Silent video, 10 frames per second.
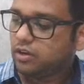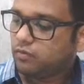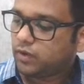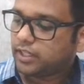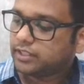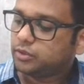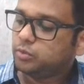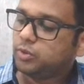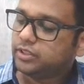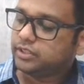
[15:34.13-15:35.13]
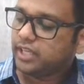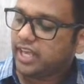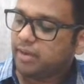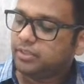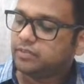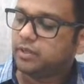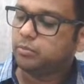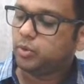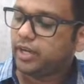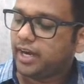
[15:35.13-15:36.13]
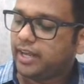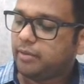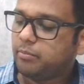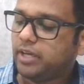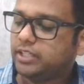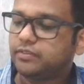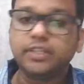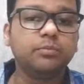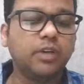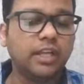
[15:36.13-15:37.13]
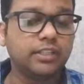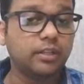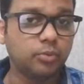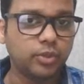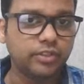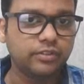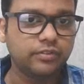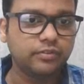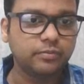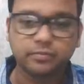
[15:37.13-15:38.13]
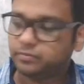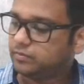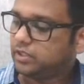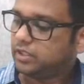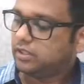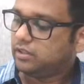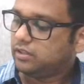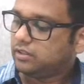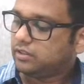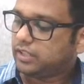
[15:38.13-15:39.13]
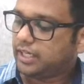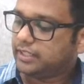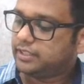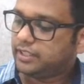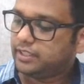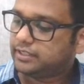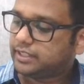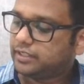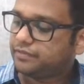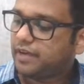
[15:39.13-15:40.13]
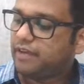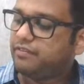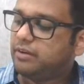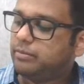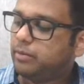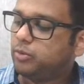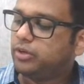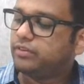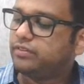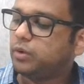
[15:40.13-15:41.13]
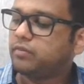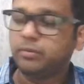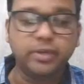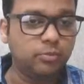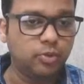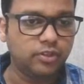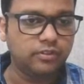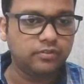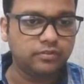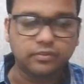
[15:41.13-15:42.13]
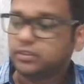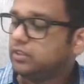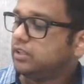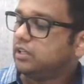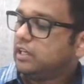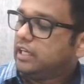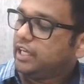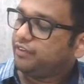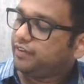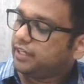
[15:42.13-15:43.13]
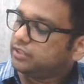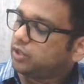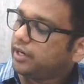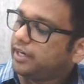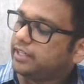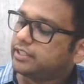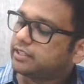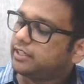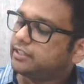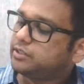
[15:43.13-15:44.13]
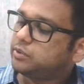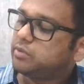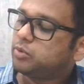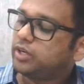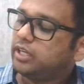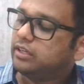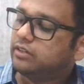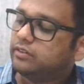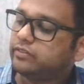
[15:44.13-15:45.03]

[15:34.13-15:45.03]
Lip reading: What are the two modes? M is one mode and M minus 1 is another mode. That is, in this case, 5 will be a mode, 4 will be a mode. If it is non-integer, then it is unimodal.